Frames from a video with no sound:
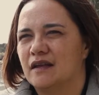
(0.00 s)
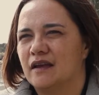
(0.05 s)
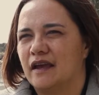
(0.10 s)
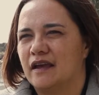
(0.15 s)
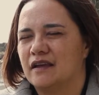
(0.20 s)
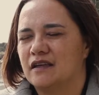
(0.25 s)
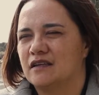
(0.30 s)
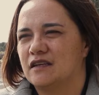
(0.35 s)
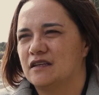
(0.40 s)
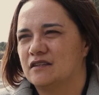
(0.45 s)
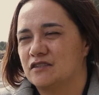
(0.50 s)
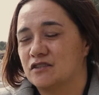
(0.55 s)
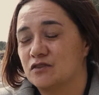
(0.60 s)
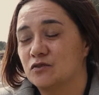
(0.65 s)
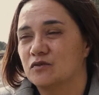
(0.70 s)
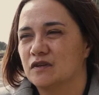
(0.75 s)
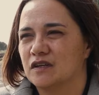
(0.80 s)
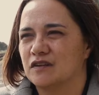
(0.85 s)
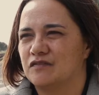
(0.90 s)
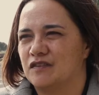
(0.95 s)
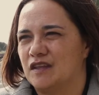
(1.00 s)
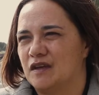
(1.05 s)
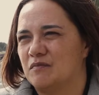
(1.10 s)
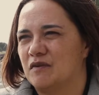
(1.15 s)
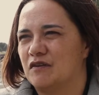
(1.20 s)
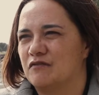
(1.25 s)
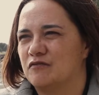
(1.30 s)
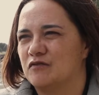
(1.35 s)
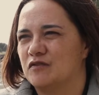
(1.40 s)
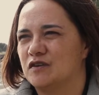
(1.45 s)
and still give them
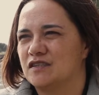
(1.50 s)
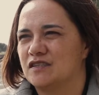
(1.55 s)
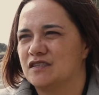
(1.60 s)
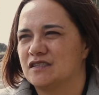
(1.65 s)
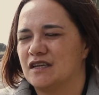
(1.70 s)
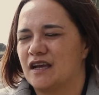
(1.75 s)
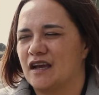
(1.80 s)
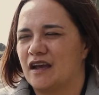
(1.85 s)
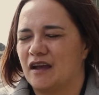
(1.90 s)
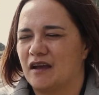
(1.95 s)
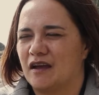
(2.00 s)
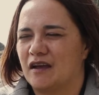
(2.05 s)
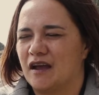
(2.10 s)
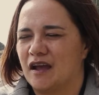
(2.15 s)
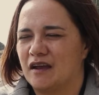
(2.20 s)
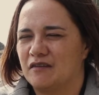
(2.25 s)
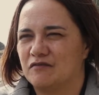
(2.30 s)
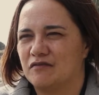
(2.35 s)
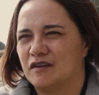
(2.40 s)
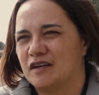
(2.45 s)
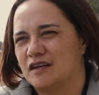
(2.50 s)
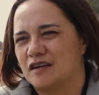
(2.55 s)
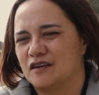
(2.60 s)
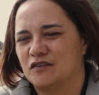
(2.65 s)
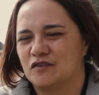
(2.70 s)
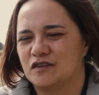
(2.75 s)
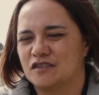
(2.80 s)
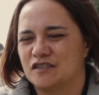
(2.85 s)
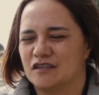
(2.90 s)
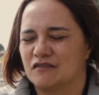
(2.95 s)
a voice and
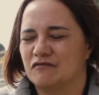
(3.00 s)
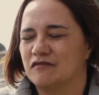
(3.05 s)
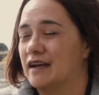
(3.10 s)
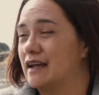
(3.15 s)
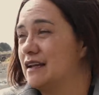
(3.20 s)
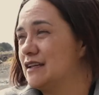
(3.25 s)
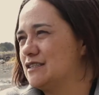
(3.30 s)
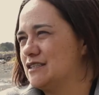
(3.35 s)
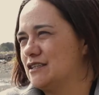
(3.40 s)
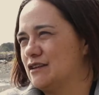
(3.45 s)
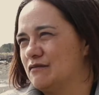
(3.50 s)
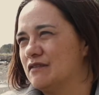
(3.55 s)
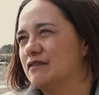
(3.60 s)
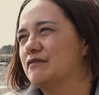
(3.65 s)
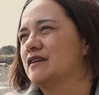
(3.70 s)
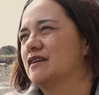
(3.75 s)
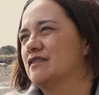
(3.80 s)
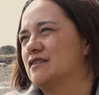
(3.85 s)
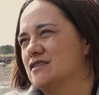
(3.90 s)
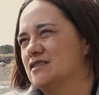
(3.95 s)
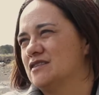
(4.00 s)
recognise the reality of living in the